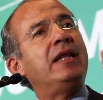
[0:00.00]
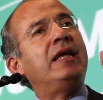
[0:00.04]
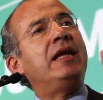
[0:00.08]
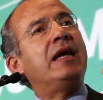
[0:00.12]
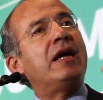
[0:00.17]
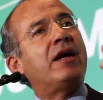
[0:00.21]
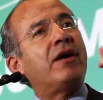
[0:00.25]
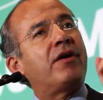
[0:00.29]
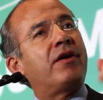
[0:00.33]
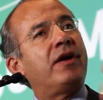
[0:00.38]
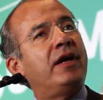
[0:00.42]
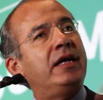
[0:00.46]

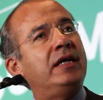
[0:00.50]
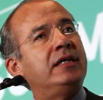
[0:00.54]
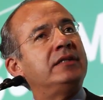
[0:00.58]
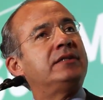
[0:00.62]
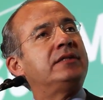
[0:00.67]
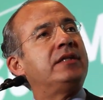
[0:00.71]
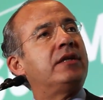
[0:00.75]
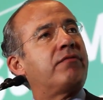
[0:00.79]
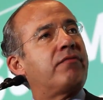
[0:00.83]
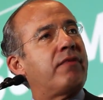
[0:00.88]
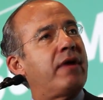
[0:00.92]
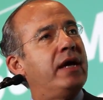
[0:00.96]
increase
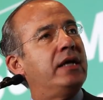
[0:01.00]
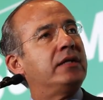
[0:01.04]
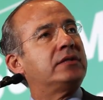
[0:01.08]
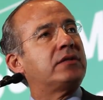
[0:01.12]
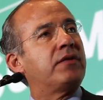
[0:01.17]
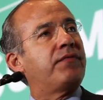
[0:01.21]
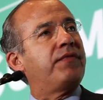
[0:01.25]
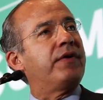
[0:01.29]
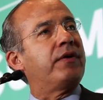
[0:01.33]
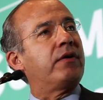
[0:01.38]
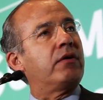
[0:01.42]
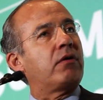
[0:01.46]
the rates
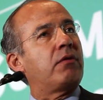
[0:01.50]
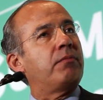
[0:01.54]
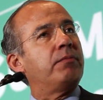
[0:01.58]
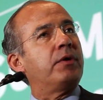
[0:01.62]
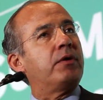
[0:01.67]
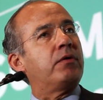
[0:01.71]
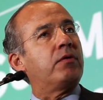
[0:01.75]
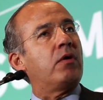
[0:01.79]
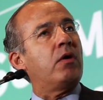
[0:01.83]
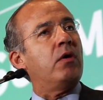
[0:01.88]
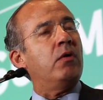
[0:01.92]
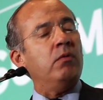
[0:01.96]
of
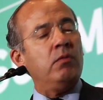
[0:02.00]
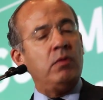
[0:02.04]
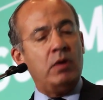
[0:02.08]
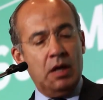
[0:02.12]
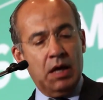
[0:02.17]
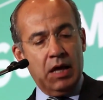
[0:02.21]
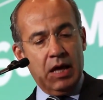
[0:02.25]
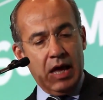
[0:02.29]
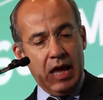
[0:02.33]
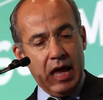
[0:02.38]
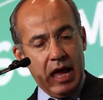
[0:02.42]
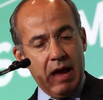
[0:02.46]
economic growth
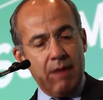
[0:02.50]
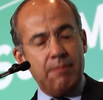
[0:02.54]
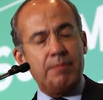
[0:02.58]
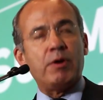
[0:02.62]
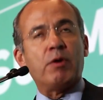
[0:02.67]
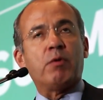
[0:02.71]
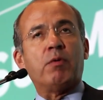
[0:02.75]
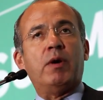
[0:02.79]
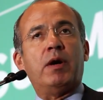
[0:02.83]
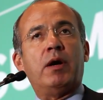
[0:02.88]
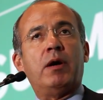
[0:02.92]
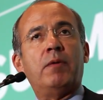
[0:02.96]

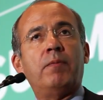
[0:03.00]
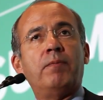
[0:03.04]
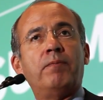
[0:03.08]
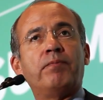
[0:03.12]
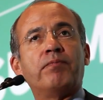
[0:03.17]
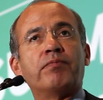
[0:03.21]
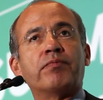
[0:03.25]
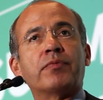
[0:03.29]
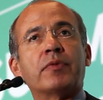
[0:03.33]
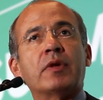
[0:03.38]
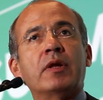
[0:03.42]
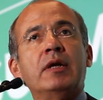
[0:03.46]
everywhere.
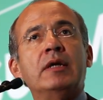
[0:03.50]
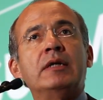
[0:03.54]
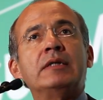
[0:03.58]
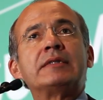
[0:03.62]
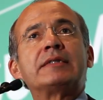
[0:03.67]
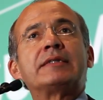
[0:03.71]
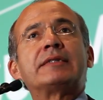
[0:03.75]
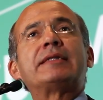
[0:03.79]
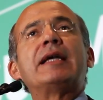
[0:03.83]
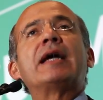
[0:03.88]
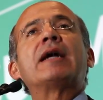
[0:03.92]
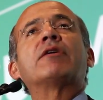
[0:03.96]

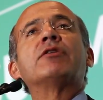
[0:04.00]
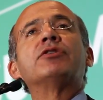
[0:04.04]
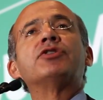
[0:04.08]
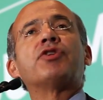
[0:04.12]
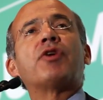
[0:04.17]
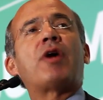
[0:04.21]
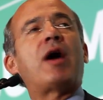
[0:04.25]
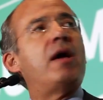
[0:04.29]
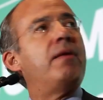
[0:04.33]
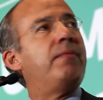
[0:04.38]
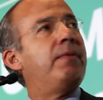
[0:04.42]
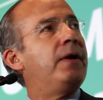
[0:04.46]
Second
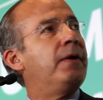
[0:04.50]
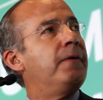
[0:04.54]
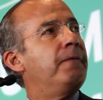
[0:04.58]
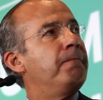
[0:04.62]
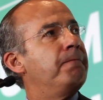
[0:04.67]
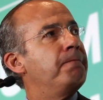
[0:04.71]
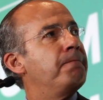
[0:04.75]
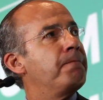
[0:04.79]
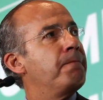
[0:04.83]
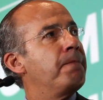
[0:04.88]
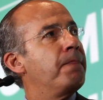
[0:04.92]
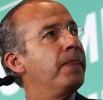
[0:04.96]
driver
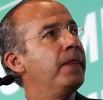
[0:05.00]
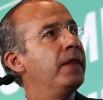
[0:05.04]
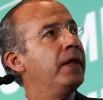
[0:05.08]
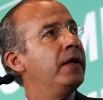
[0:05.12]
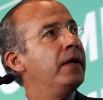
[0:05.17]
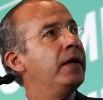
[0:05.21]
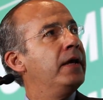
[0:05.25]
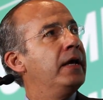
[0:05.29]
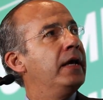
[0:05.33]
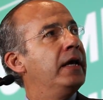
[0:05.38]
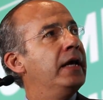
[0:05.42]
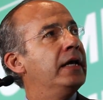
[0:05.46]

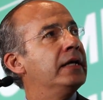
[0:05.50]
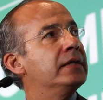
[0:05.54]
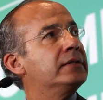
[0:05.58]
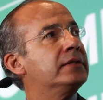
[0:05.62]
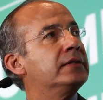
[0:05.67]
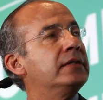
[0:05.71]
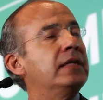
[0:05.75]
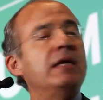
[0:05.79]
is